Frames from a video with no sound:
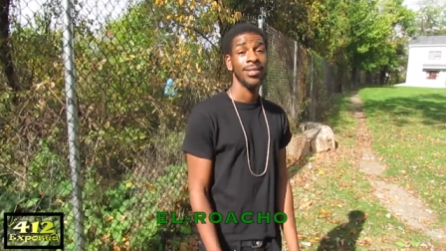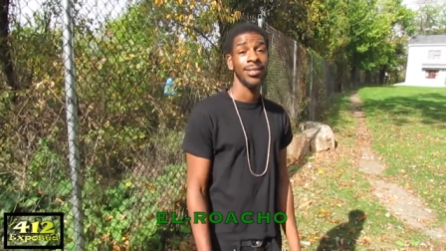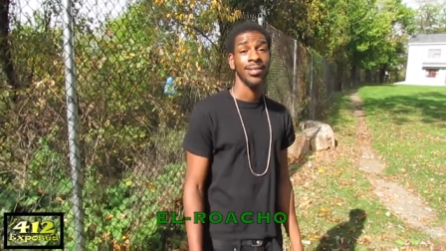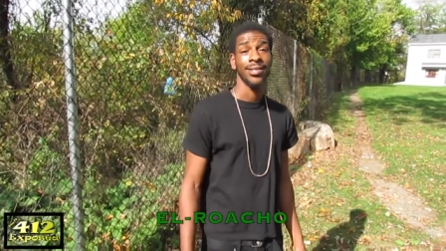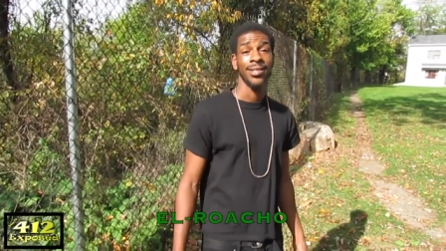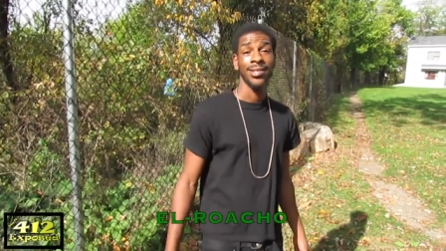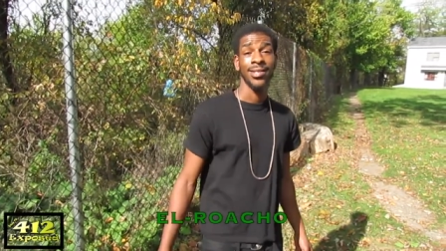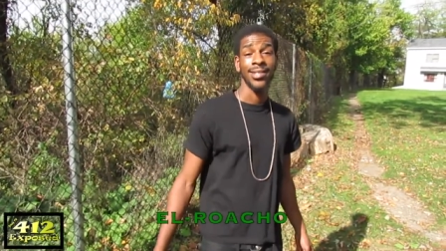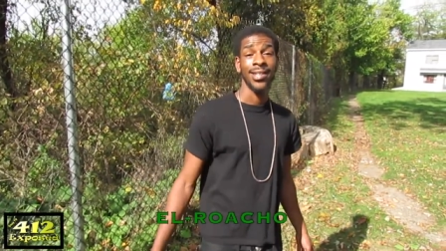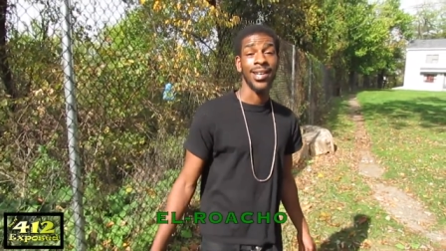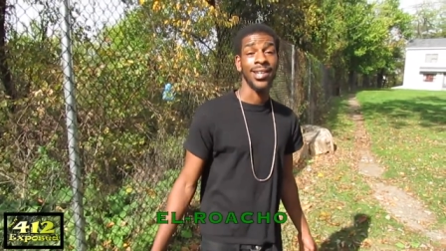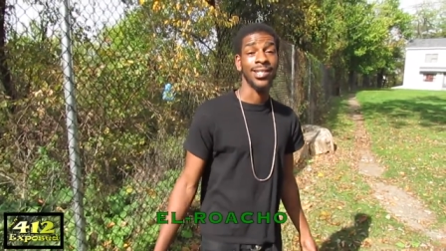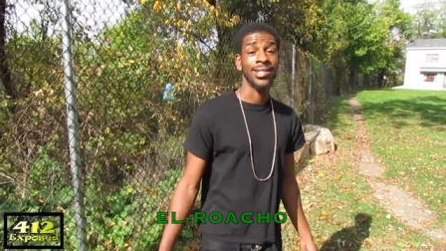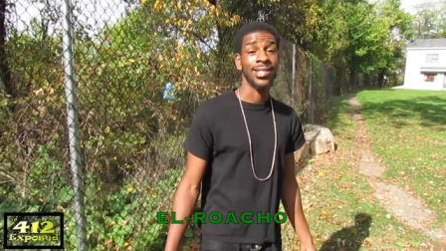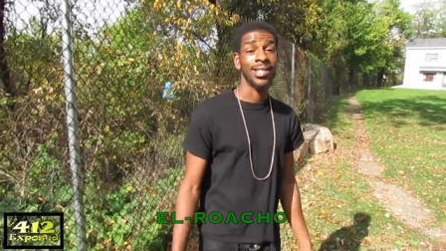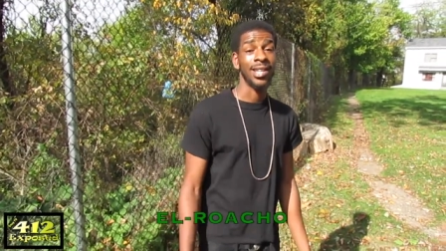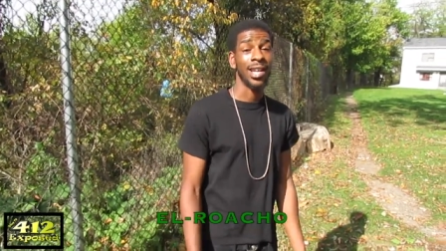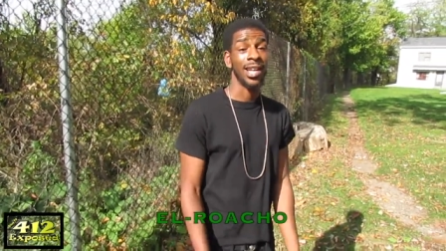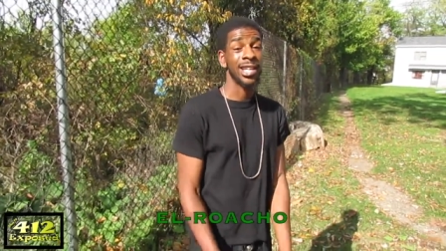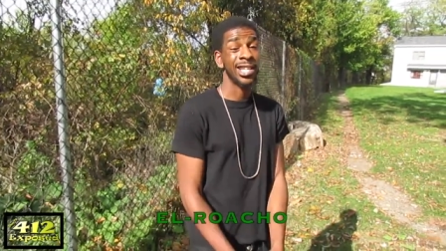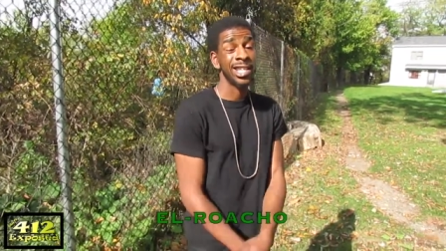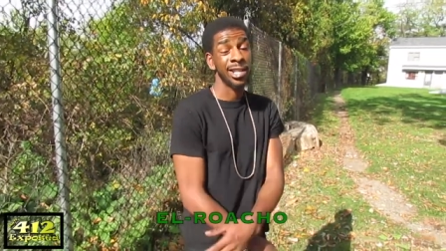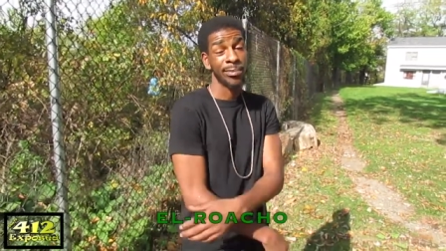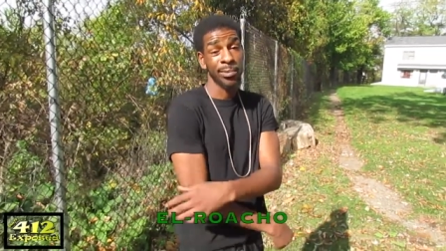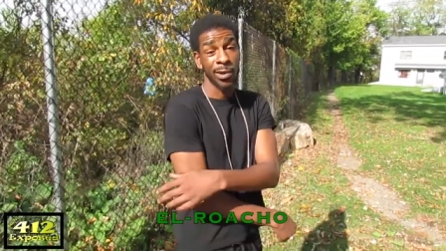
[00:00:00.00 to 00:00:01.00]
alright. That's it,
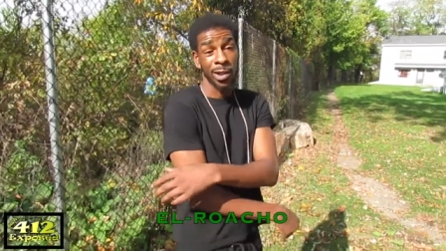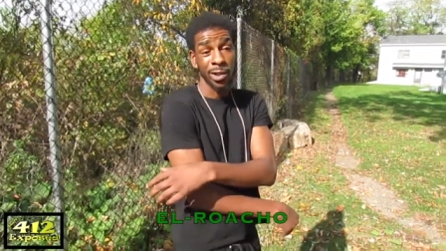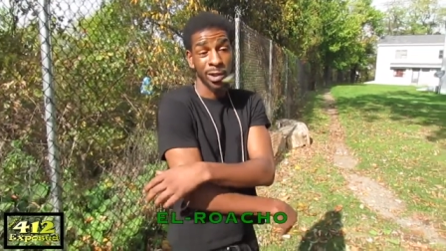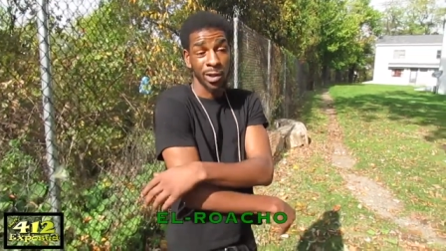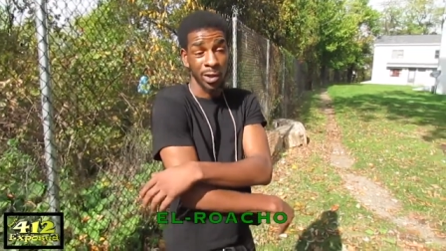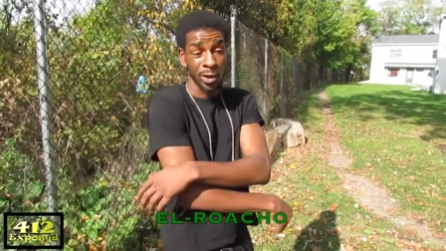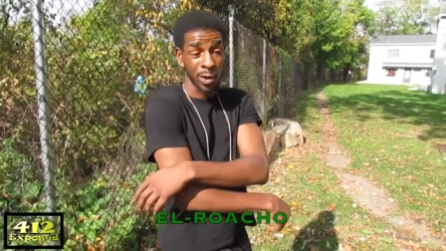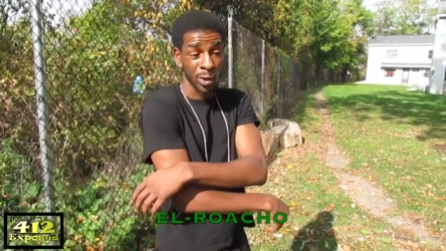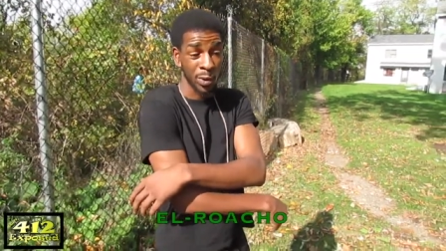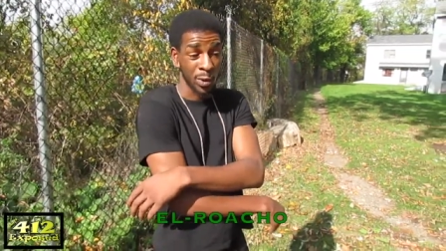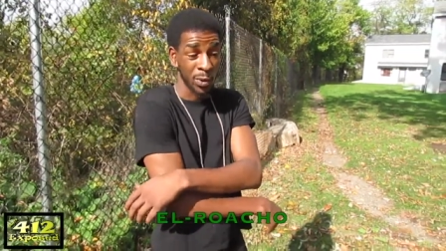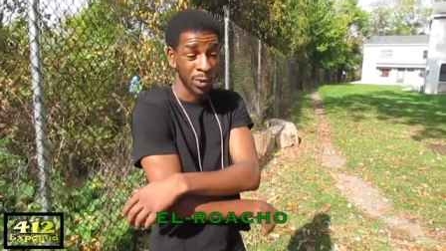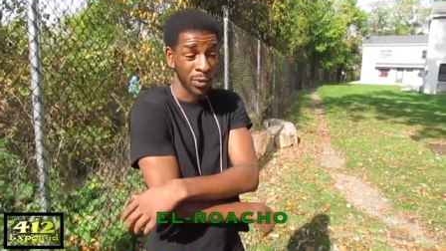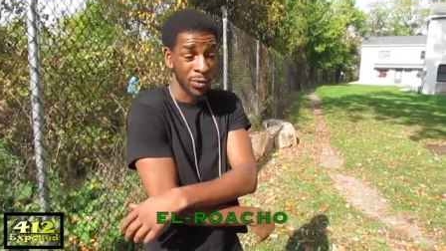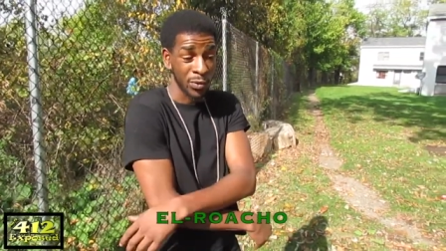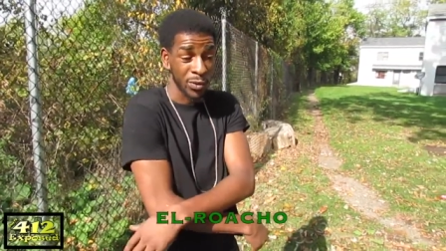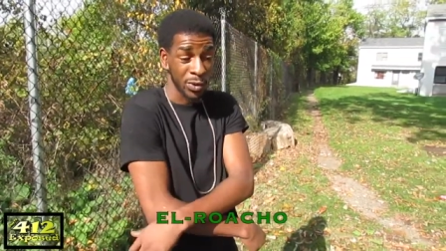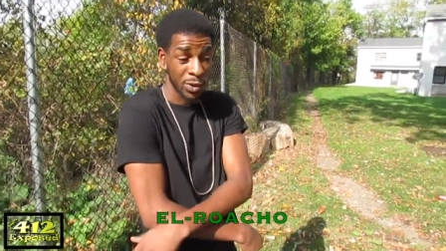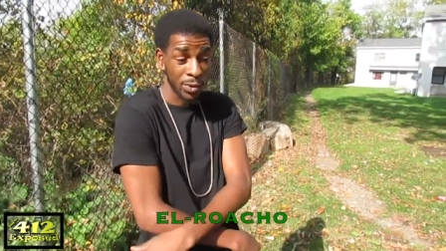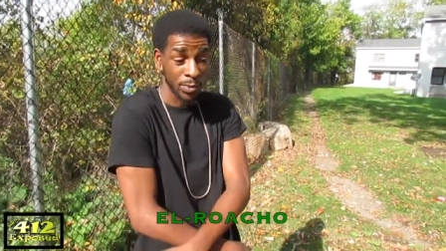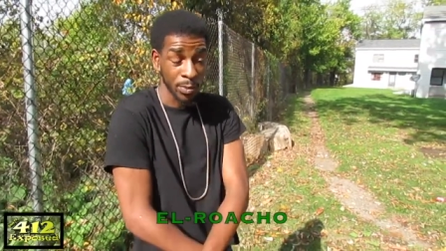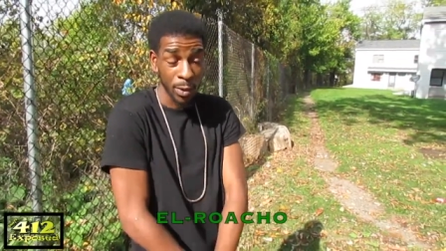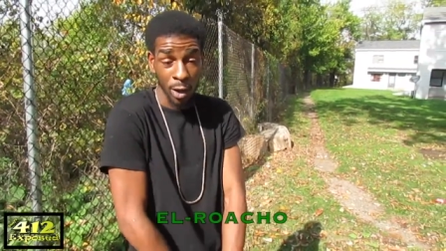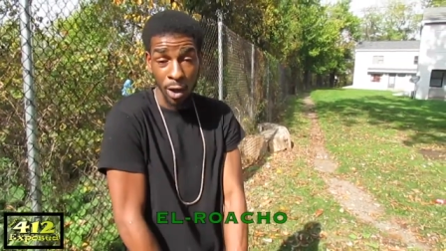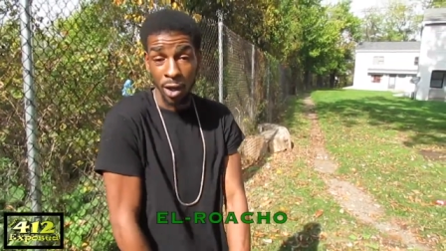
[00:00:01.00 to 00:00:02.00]
I keep my circle
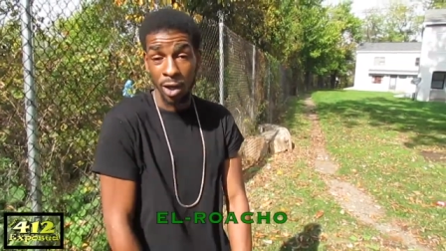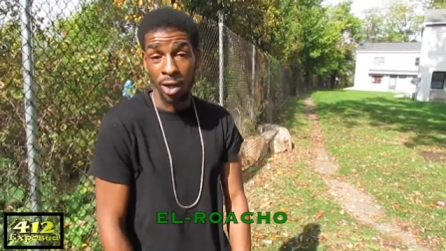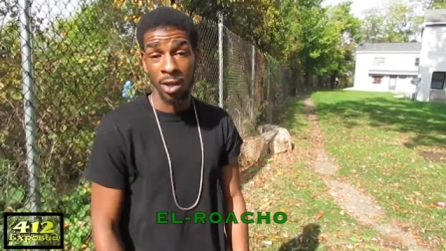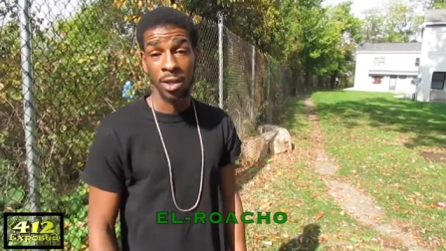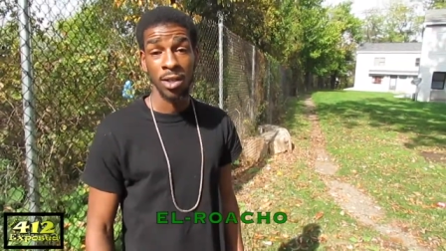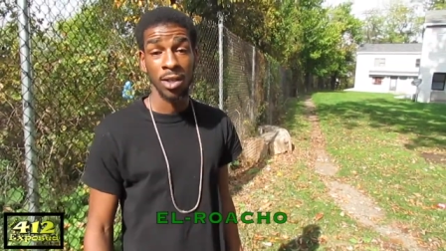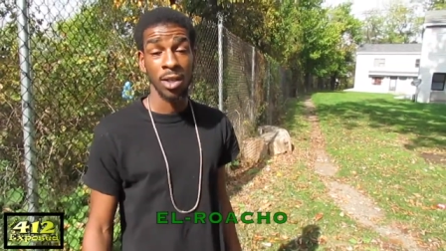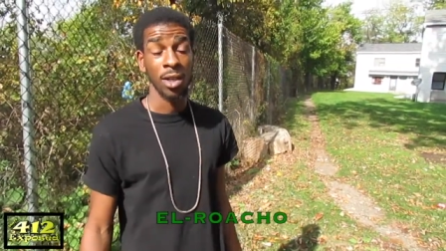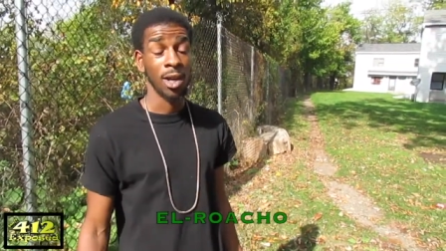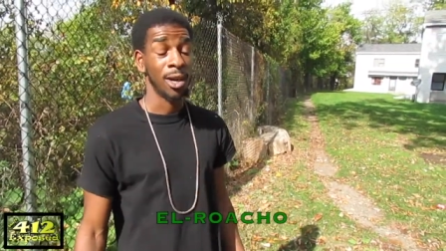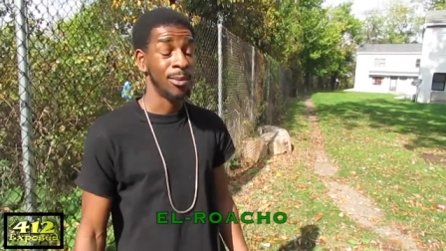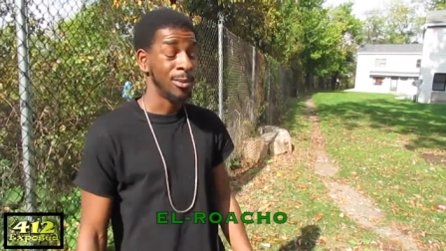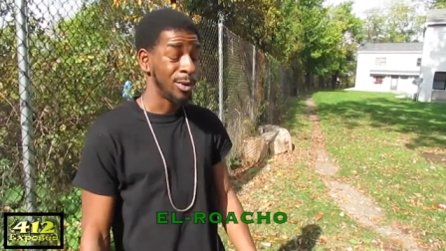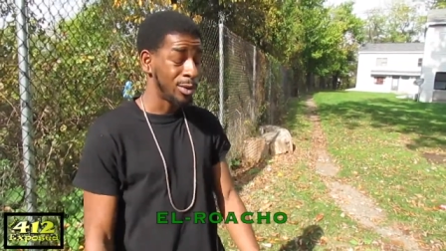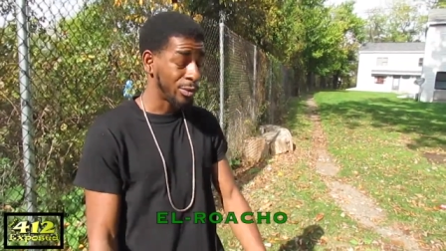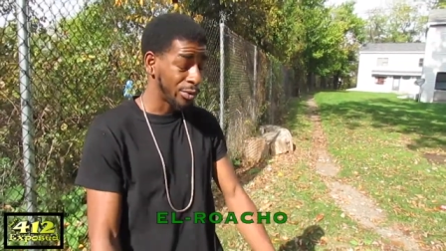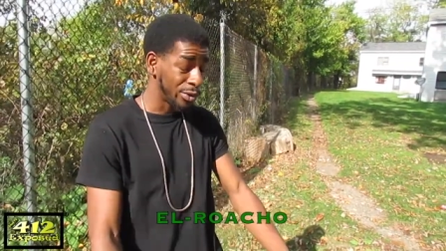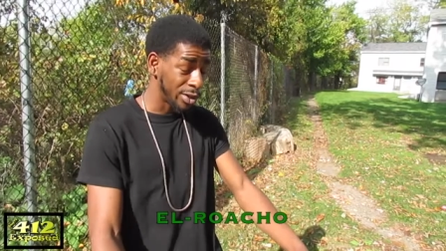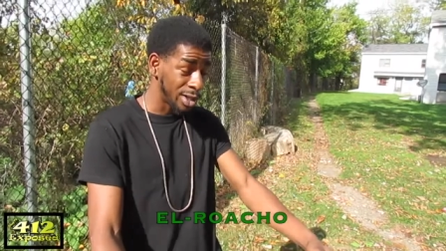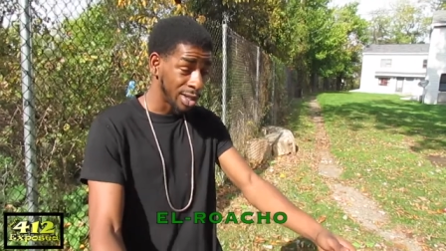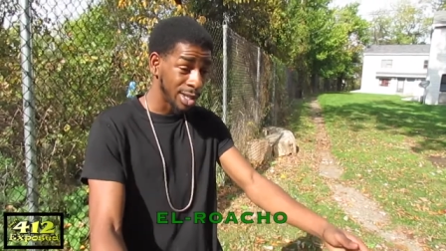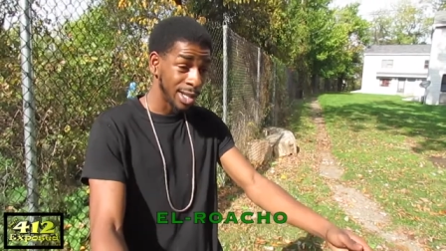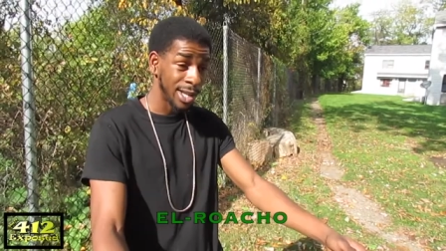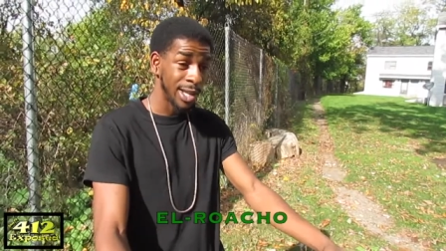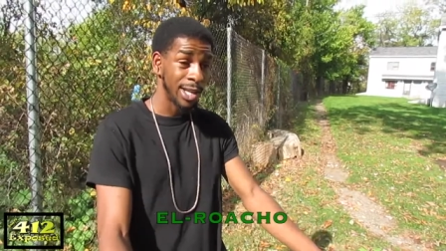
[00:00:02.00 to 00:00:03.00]
small. I'm a
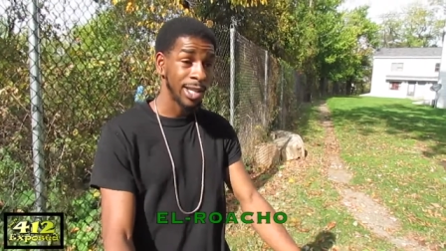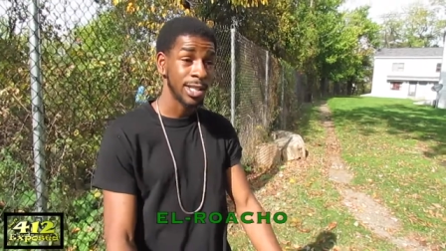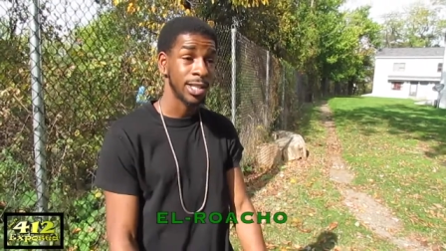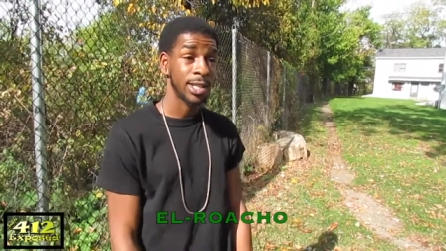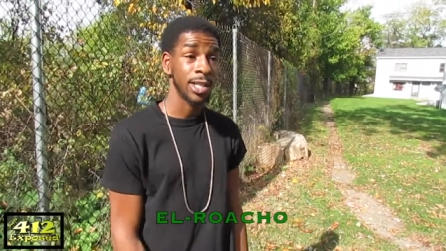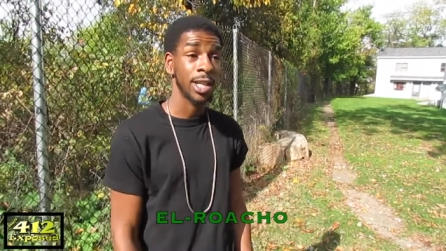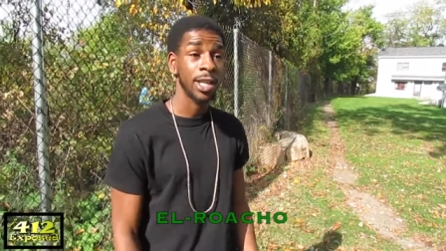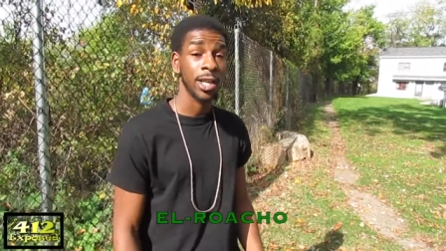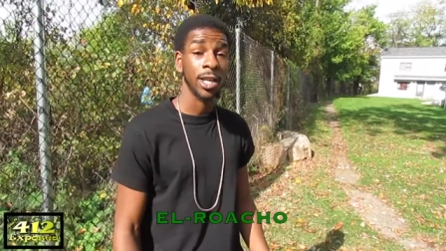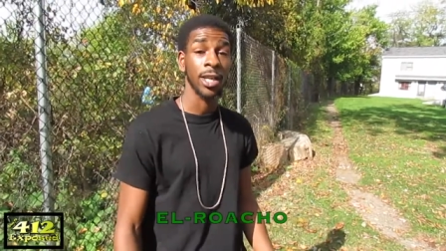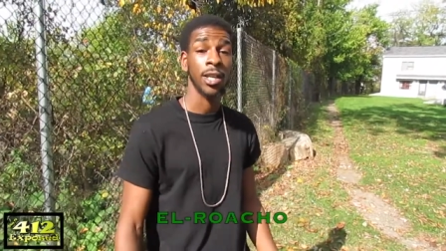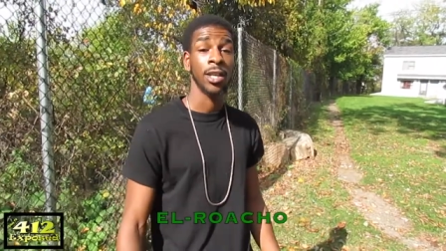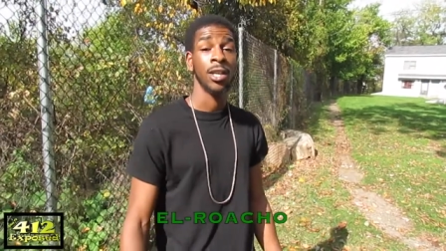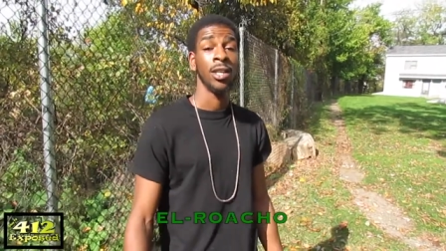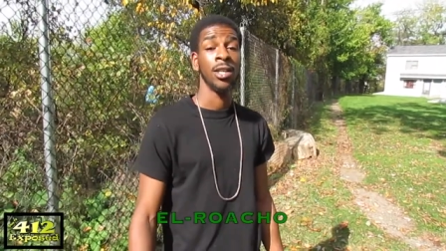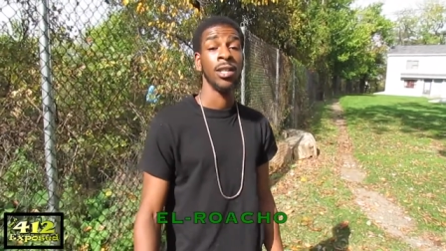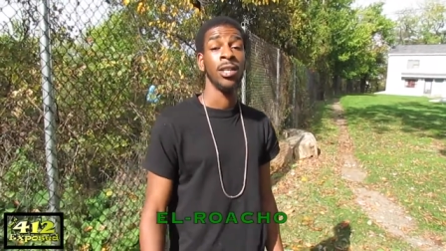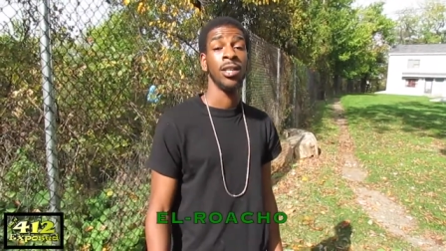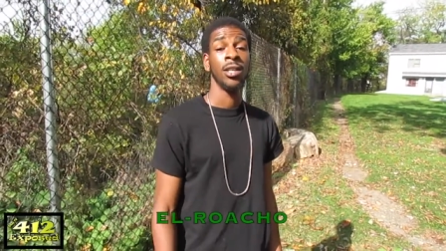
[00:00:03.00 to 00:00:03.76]
real ass nigga.